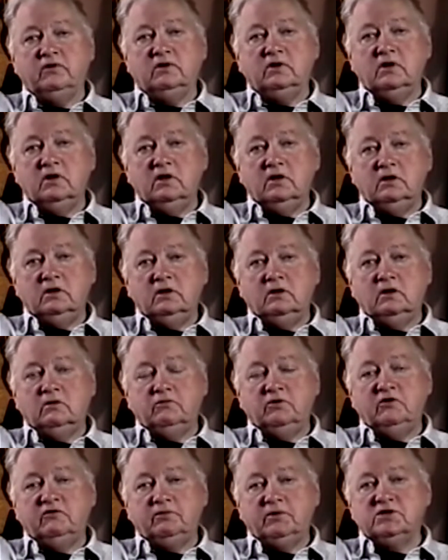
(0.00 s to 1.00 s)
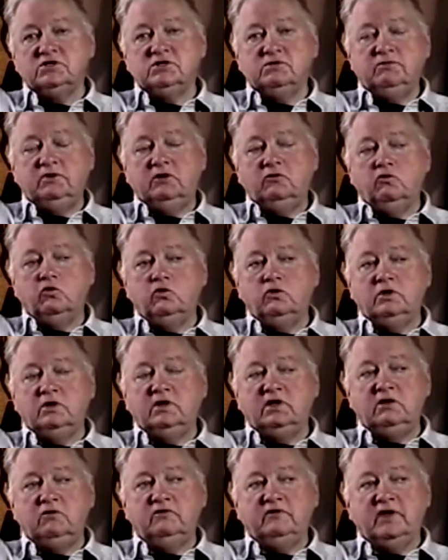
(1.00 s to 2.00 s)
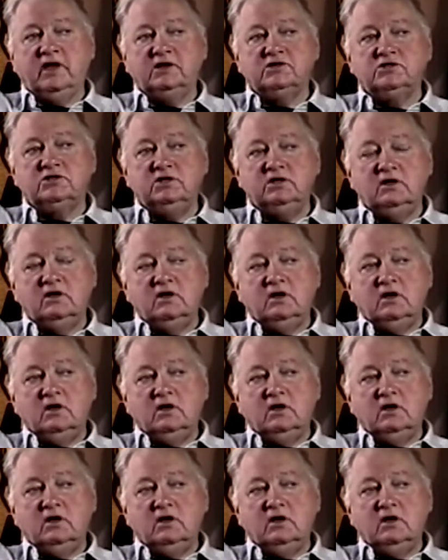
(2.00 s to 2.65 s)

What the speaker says: it. You know, I mean, especially being wounded. He was actually,